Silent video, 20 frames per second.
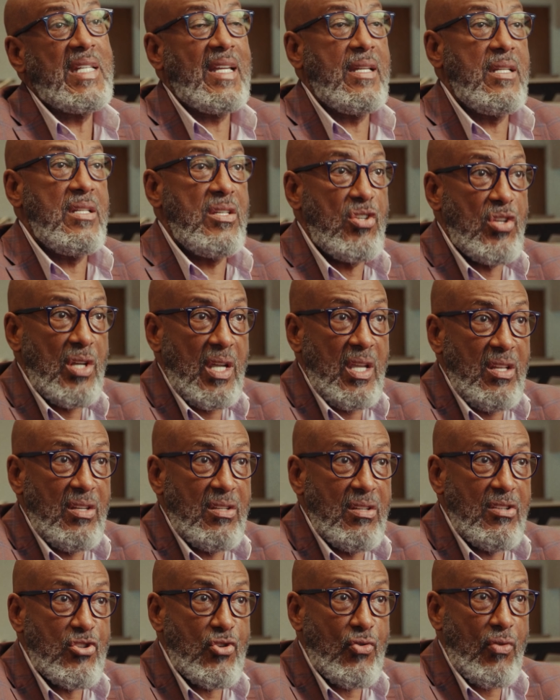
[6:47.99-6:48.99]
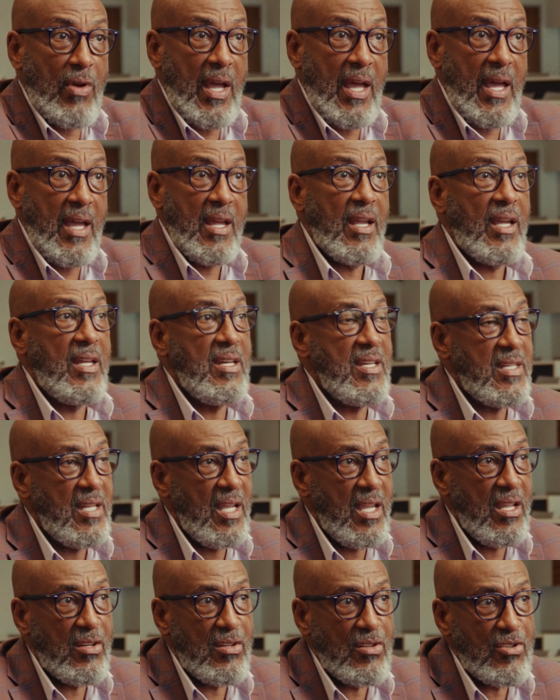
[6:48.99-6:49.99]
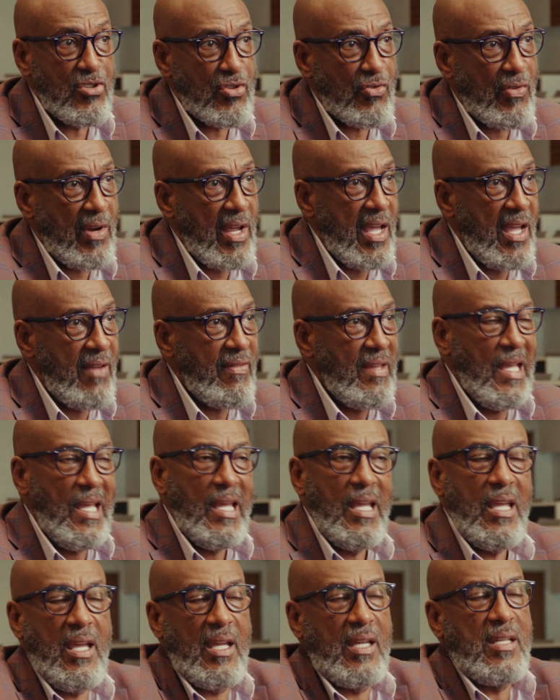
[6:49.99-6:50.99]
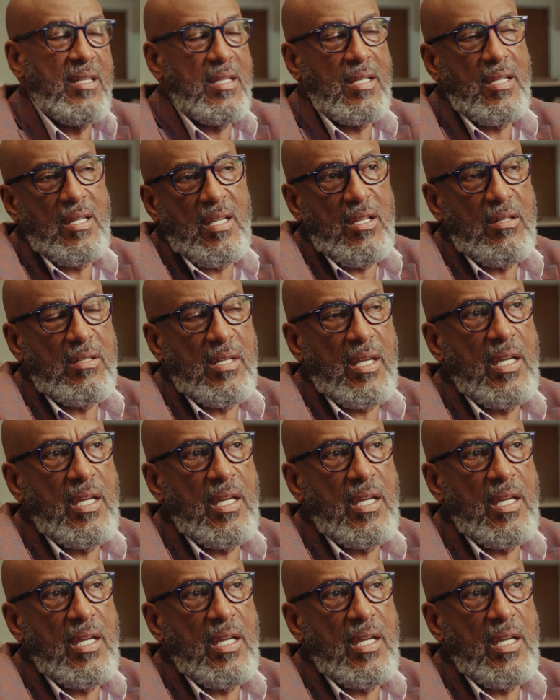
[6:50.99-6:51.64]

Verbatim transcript: continue to try, continue to strive, and continue to